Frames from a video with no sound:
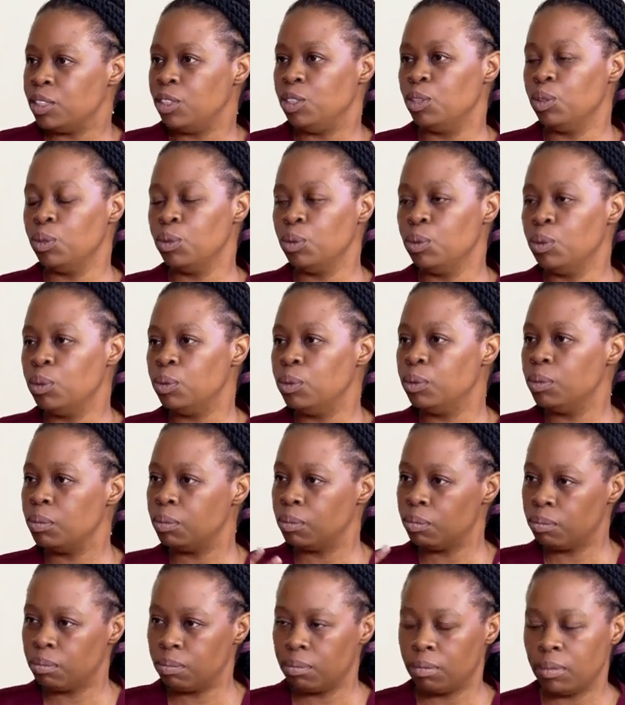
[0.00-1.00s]
you
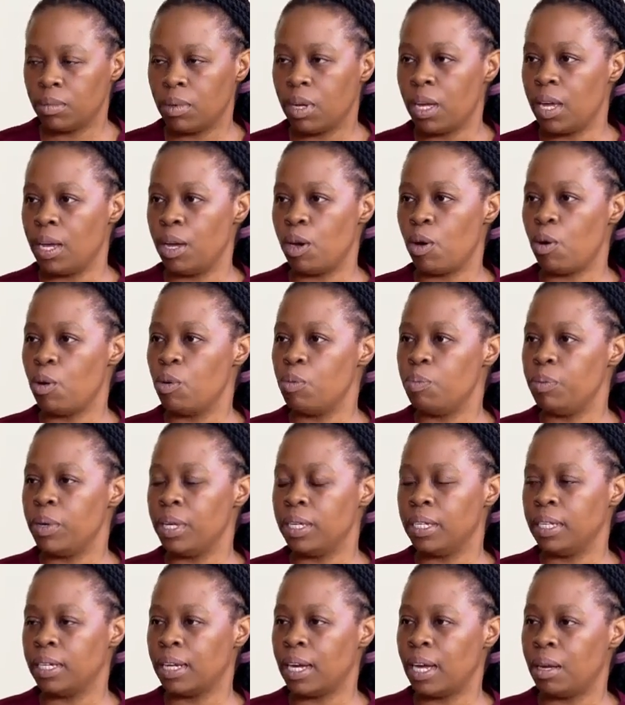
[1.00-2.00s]

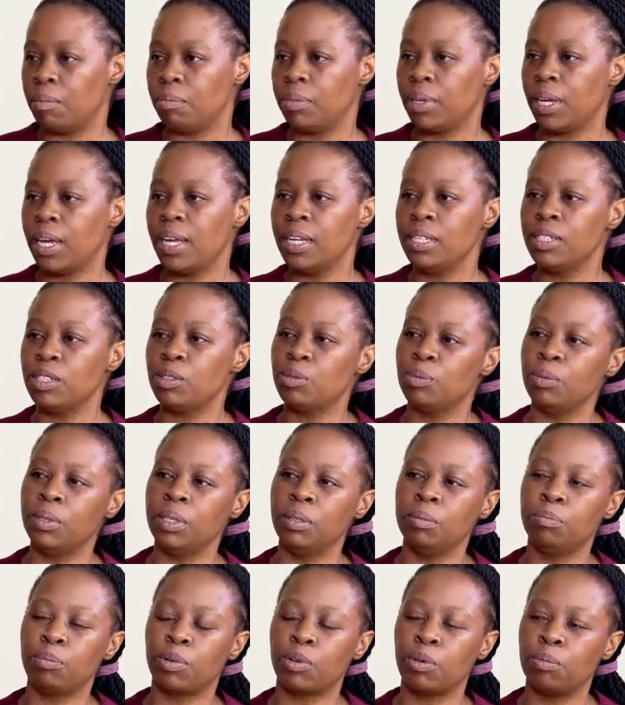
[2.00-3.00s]
opening up. Hence,
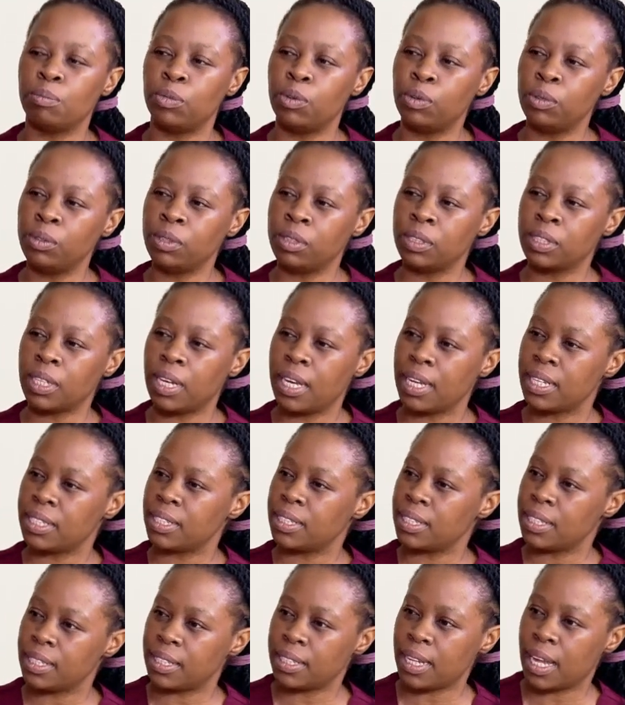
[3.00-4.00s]
we promote
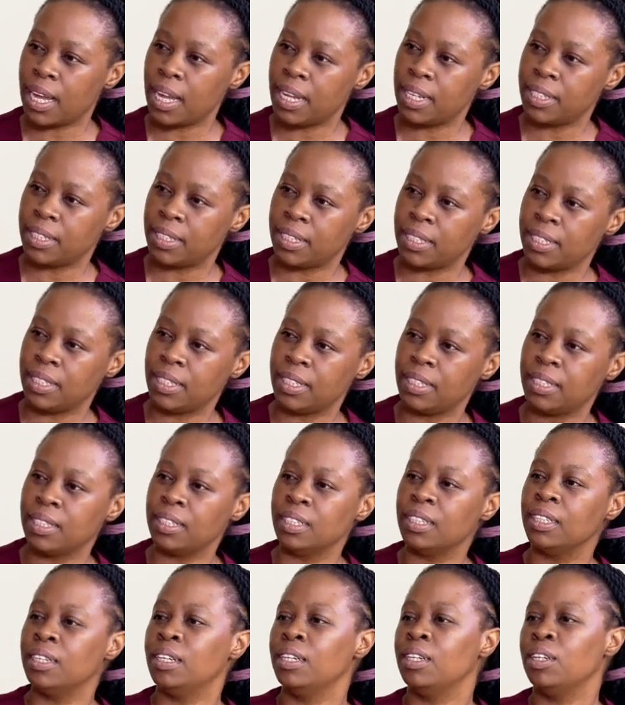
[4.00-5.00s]

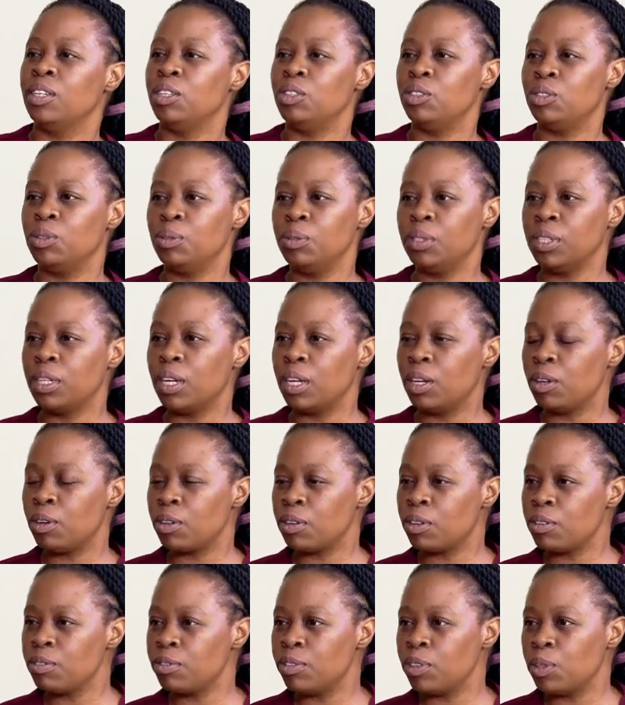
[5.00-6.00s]
exercising, doing a
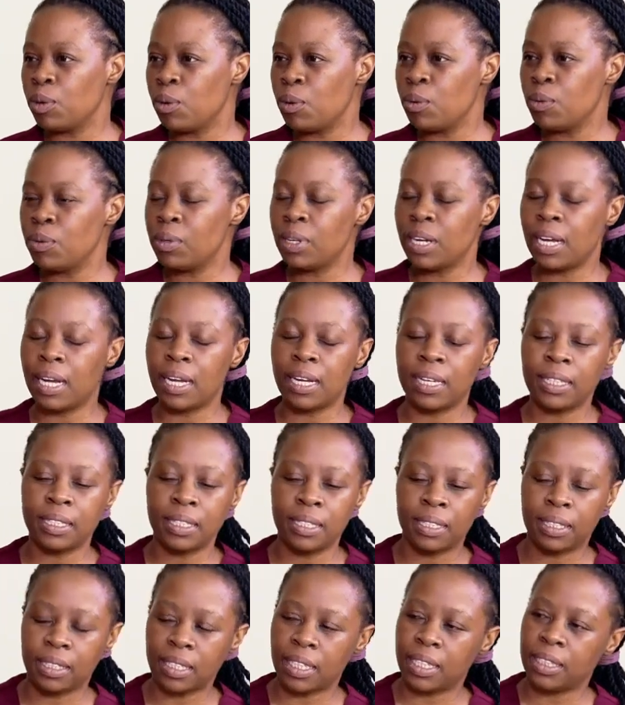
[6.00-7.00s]
lot of yoga,
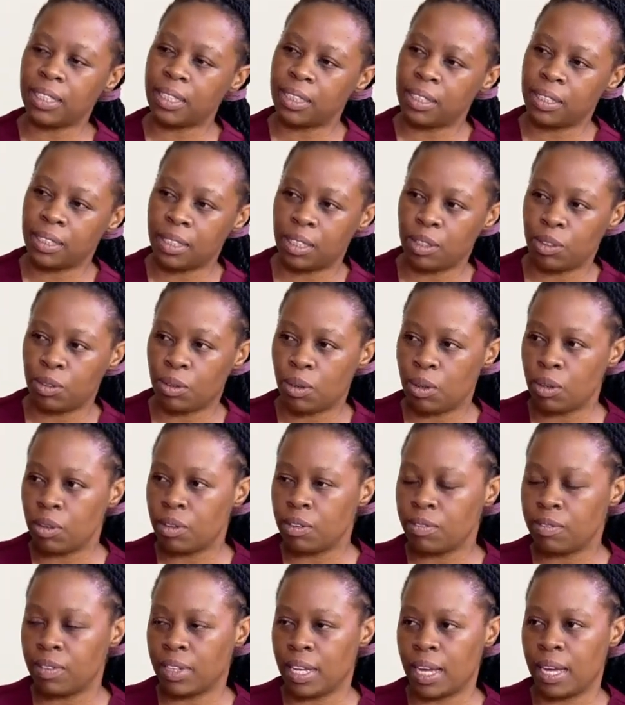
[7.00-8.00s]
stretches, and all
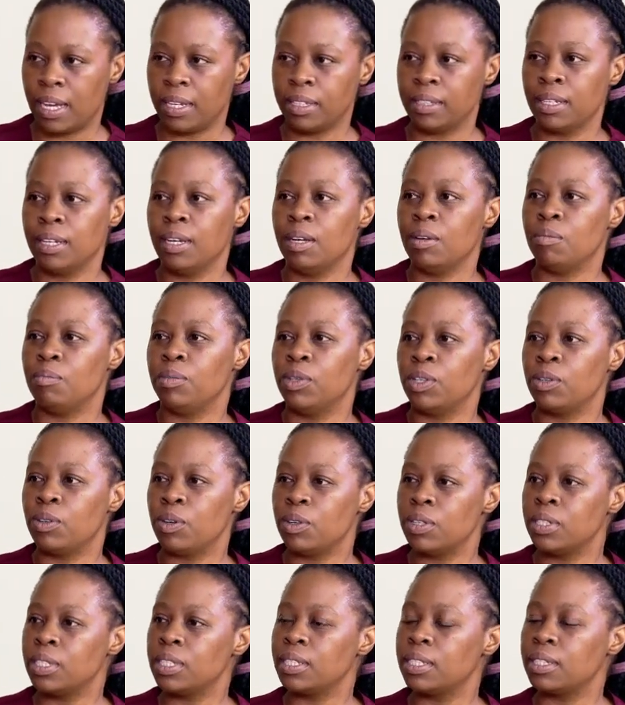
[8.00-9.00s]
of that,
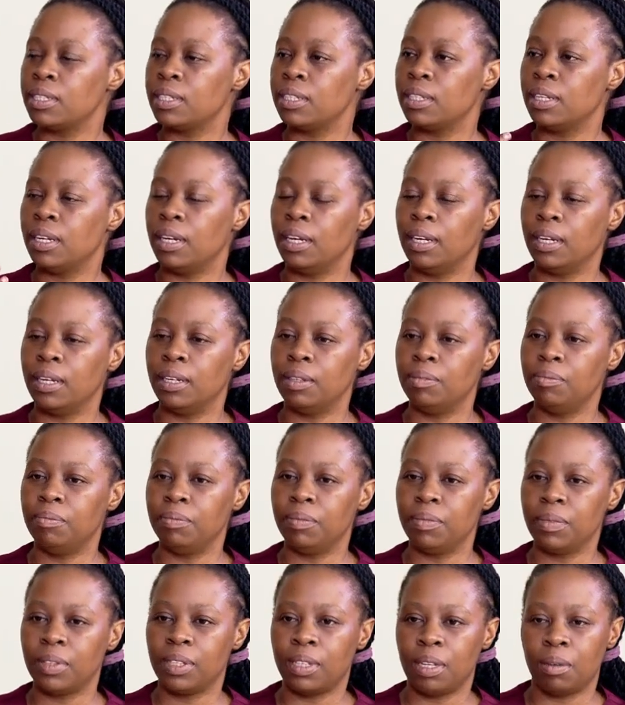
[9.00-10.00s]
because a
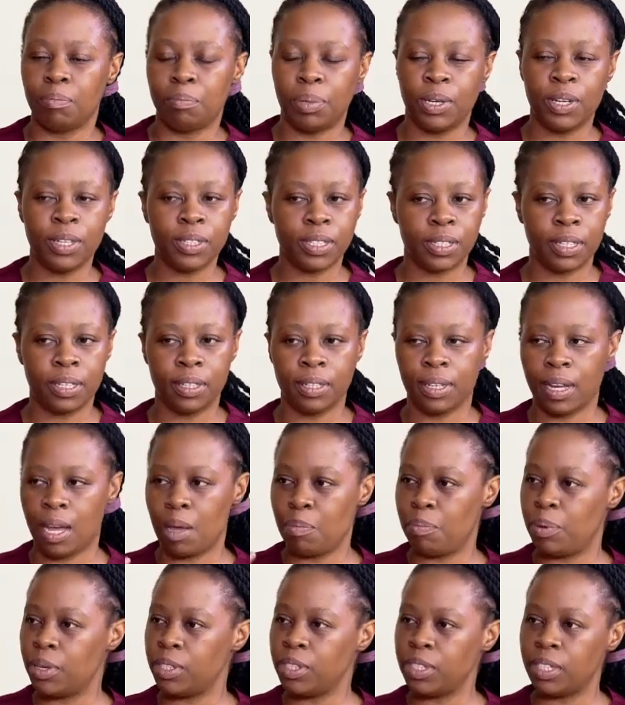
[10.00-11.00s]
person
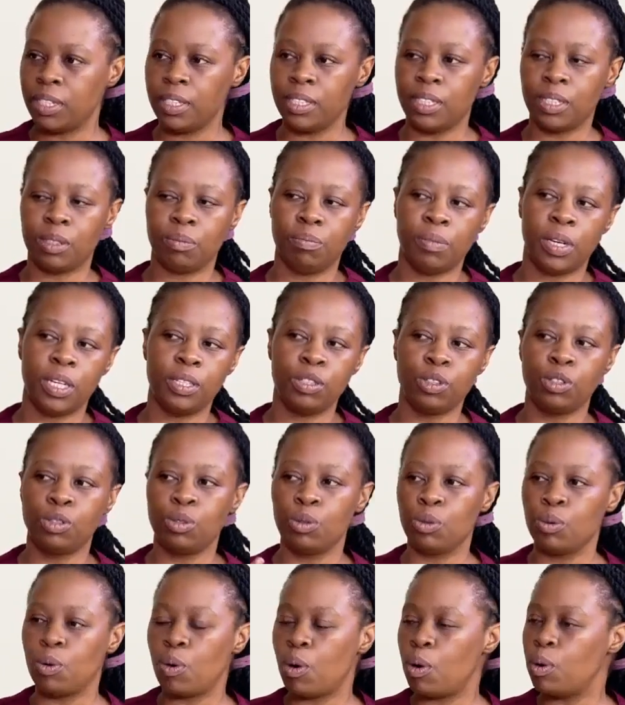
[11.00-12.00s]
is meant
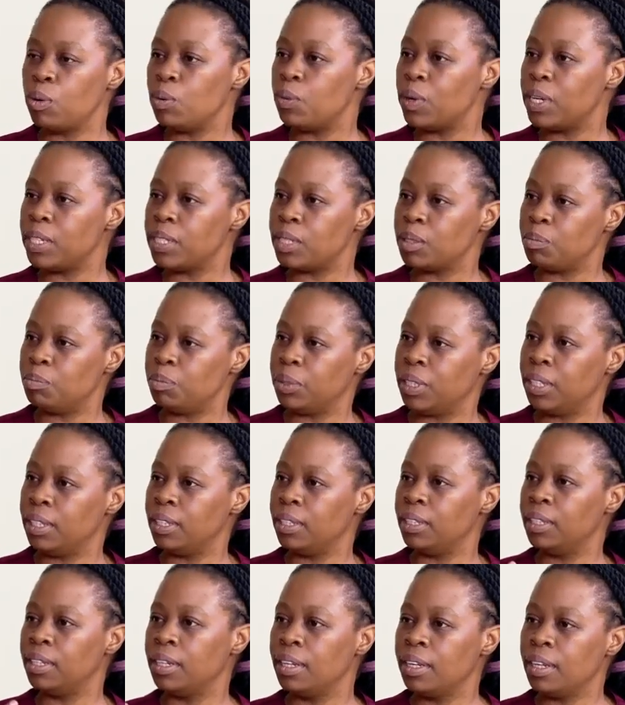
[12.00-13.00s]
to always
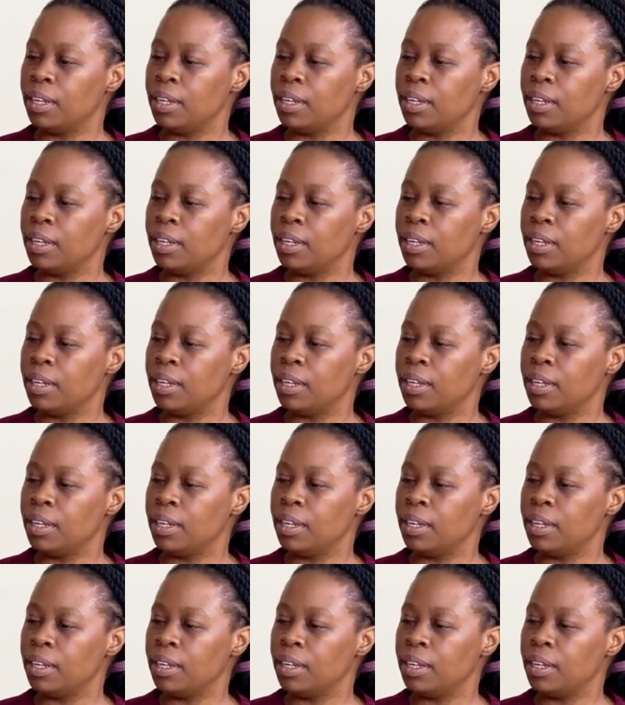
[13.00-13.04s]
be